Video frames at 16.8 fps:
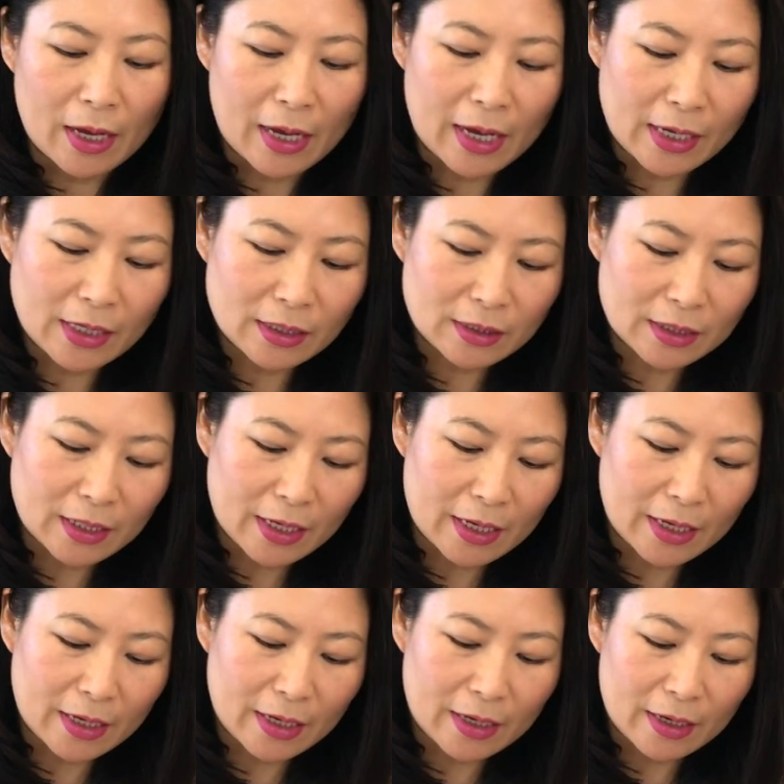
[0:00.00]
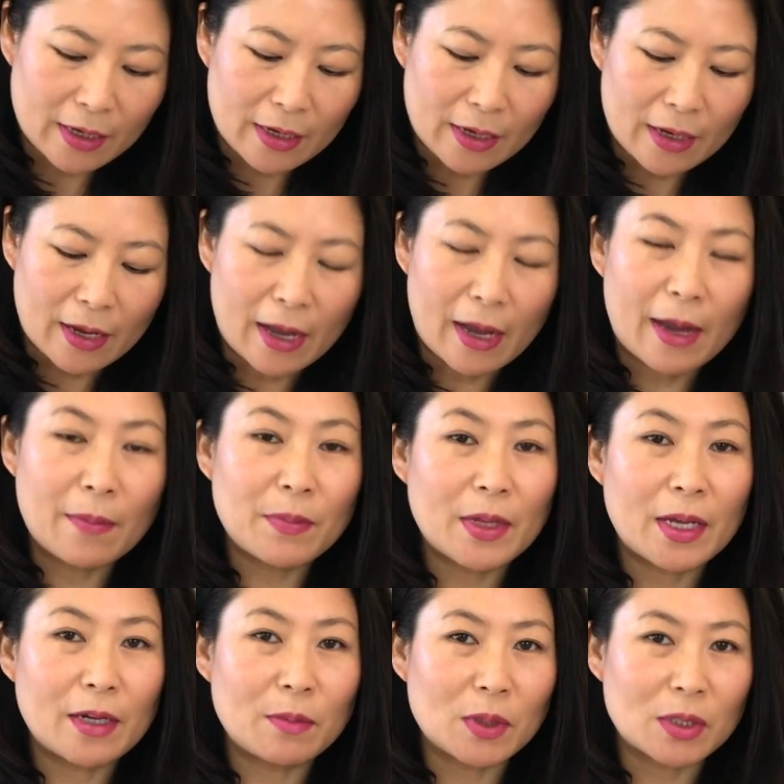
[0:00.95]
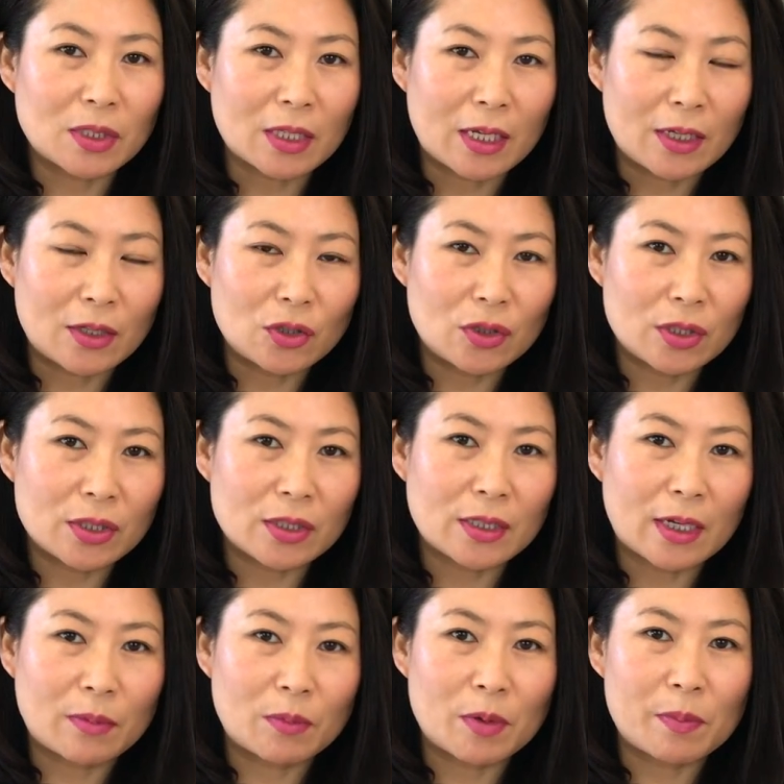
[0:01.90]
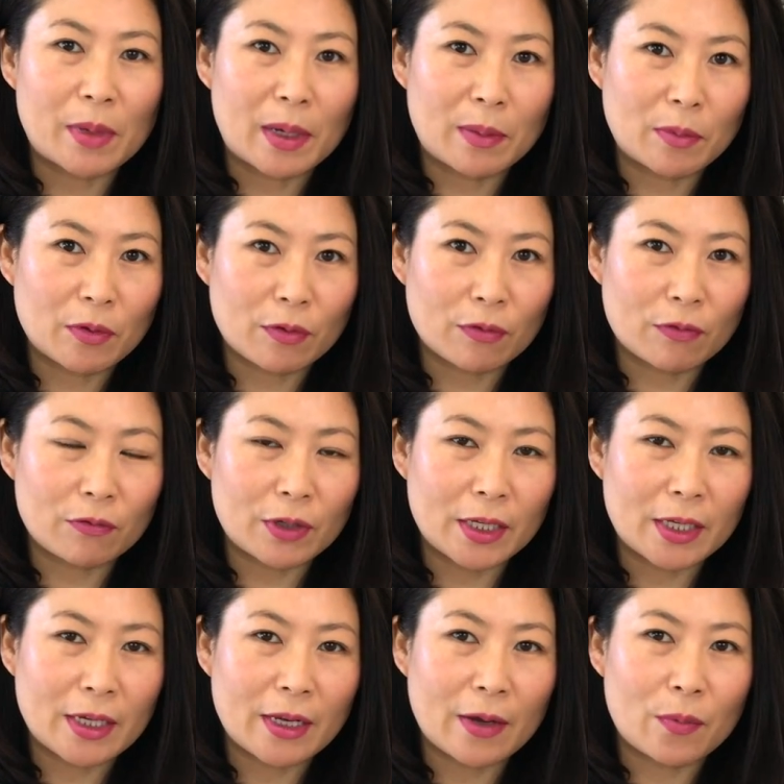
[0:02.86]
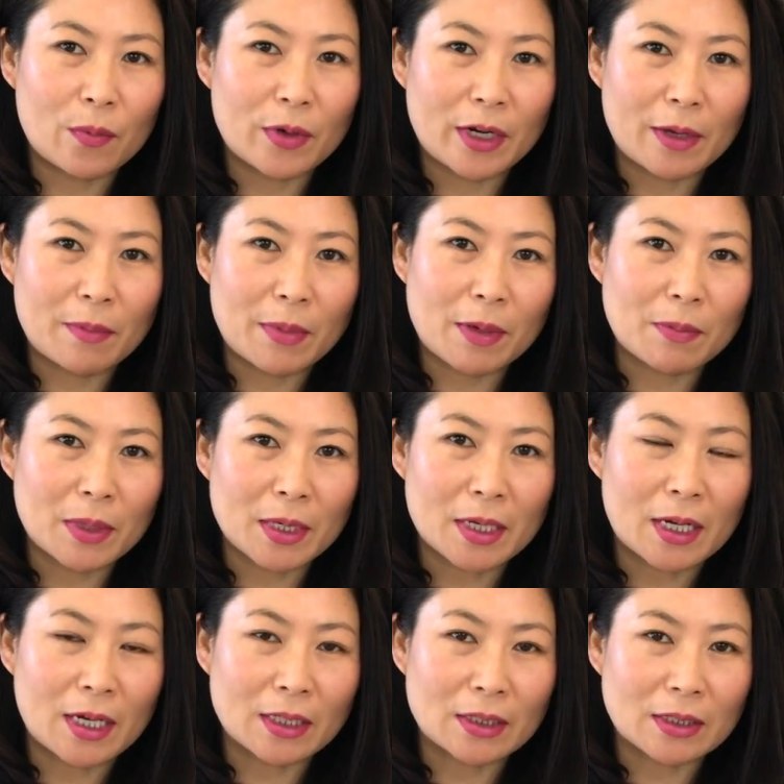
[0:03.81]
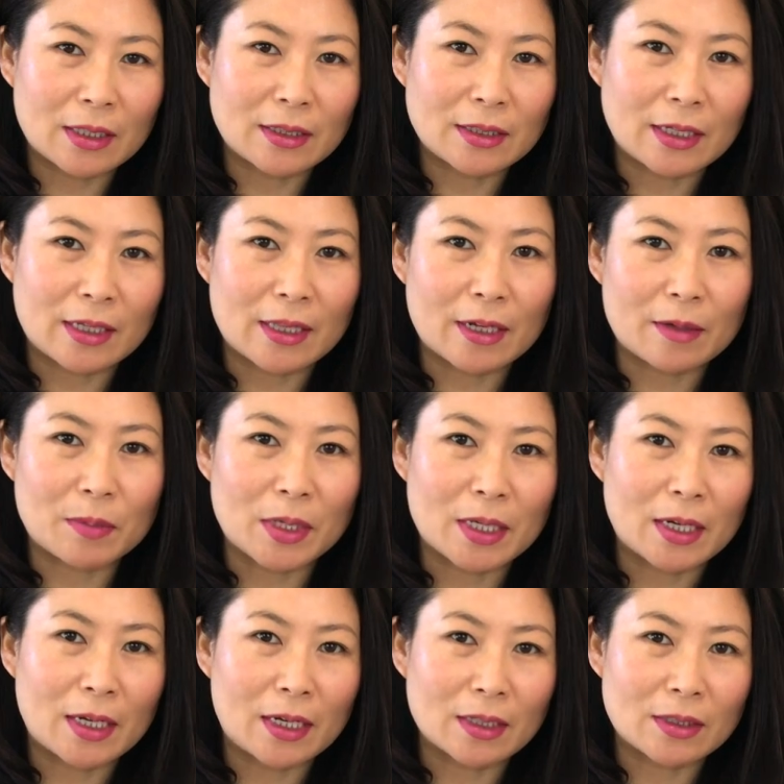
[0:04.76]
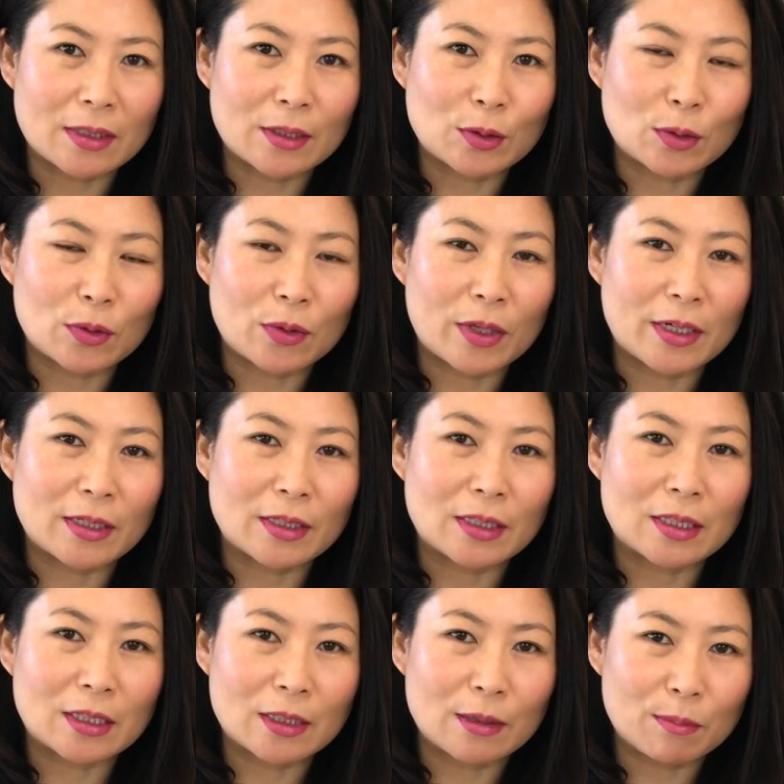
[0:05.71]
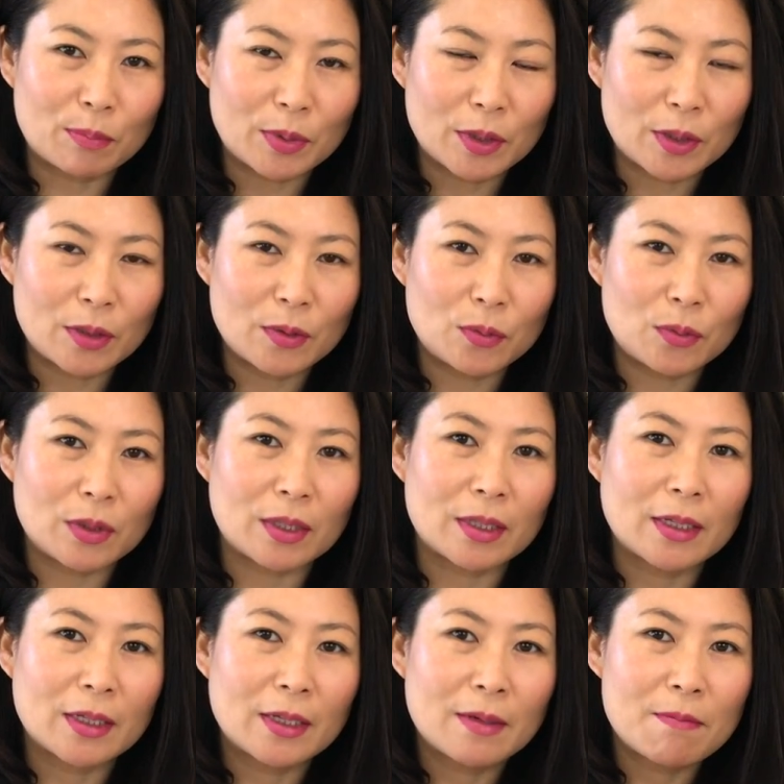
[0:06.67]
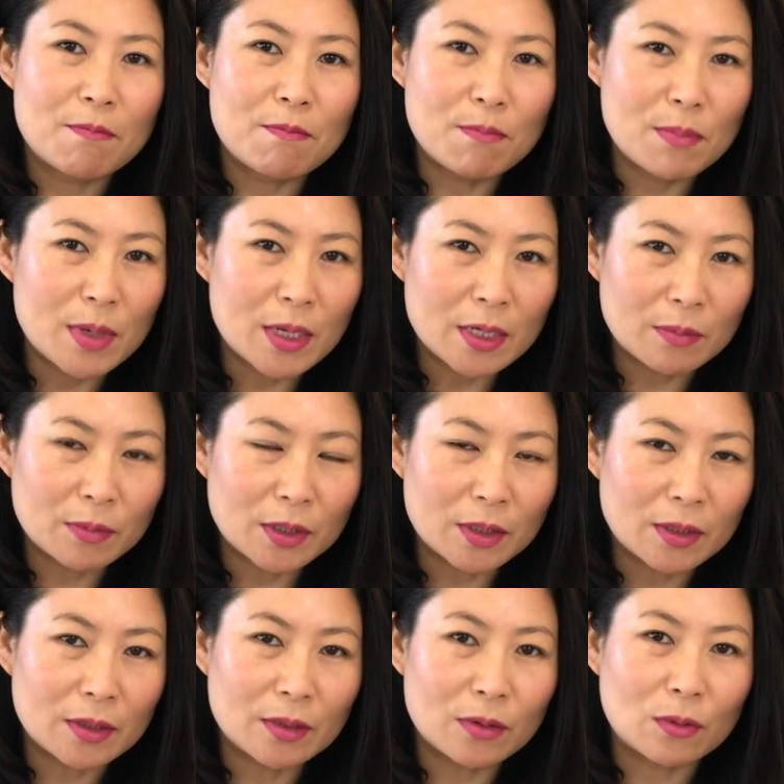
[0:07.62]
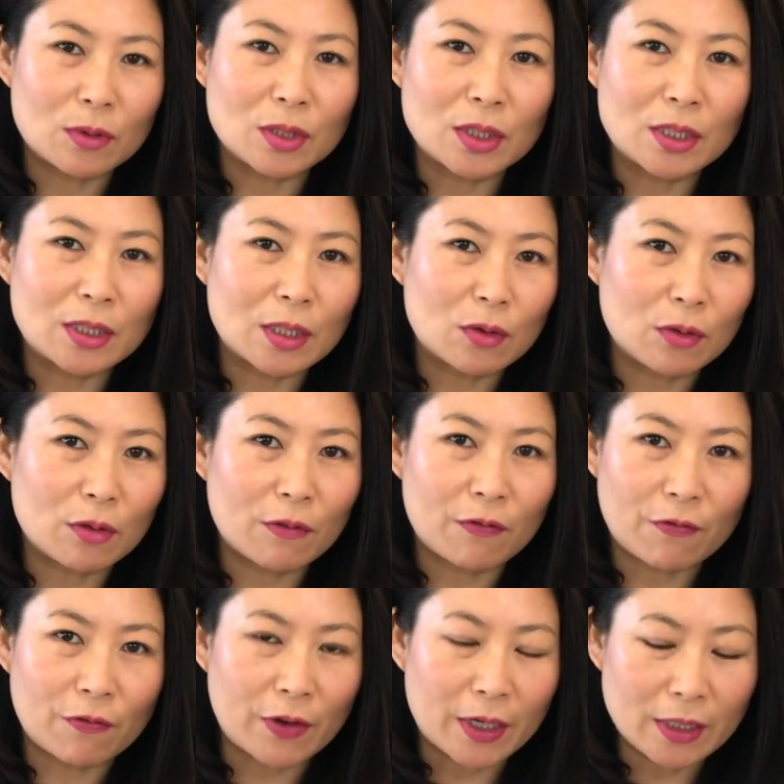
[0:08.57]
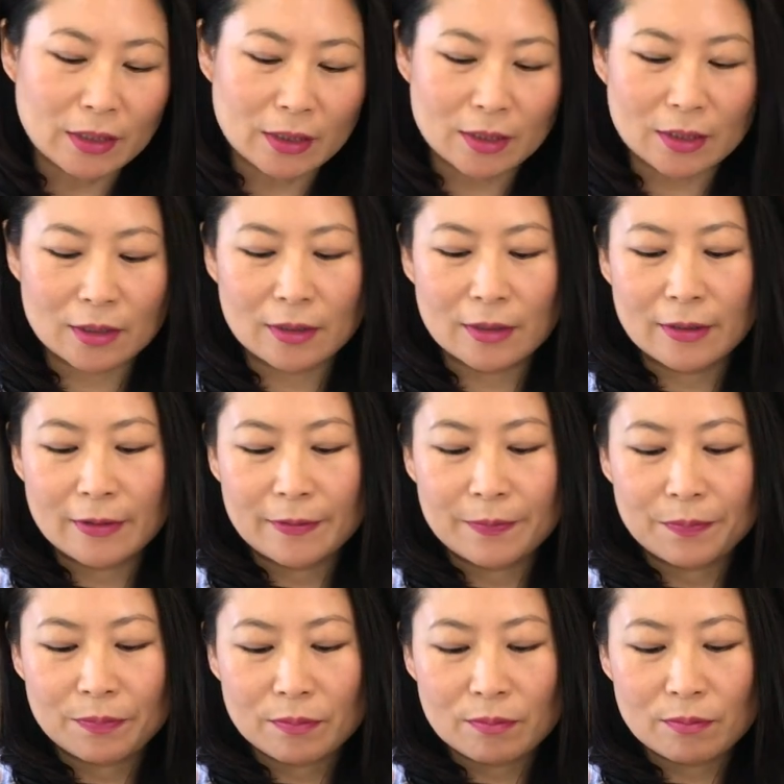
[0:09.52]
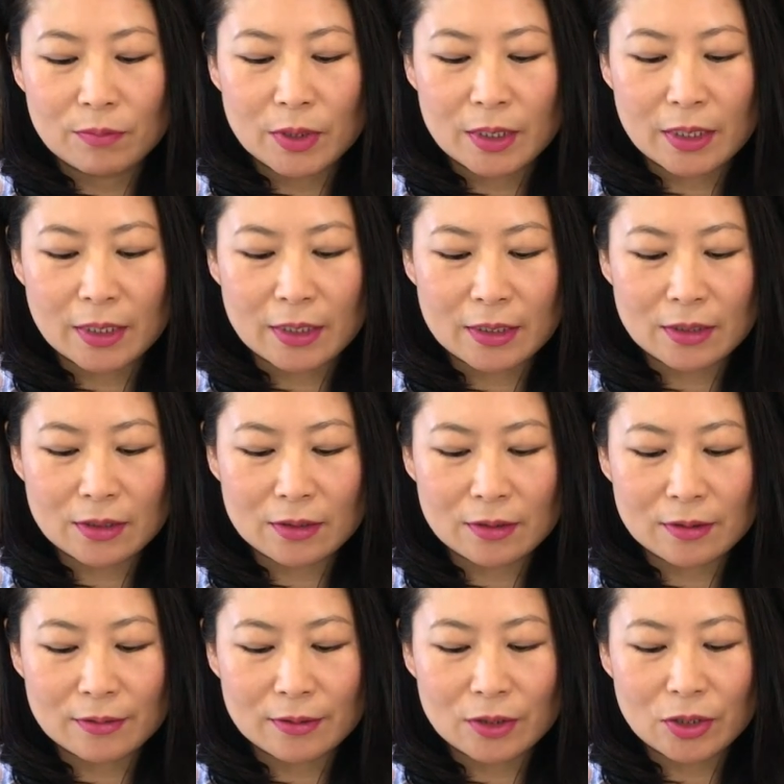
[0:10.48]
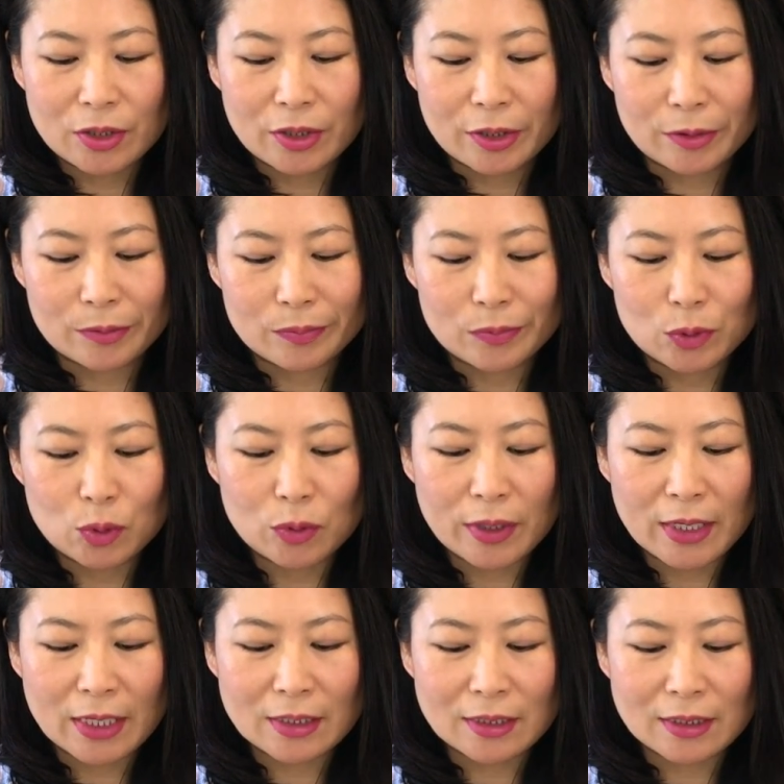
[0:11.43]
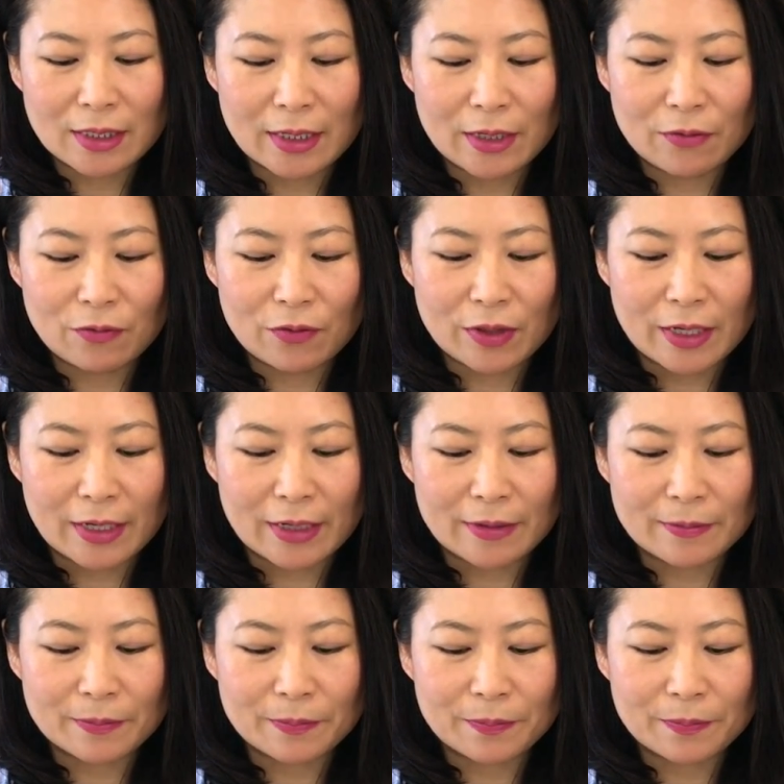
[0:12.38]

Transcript: I say, I'm not a mixologist, I'm a mom of 3, and when I make my cocktails, I like my cocktails so that it's simple with minimal or zero fuss, because, you know, who has time for that?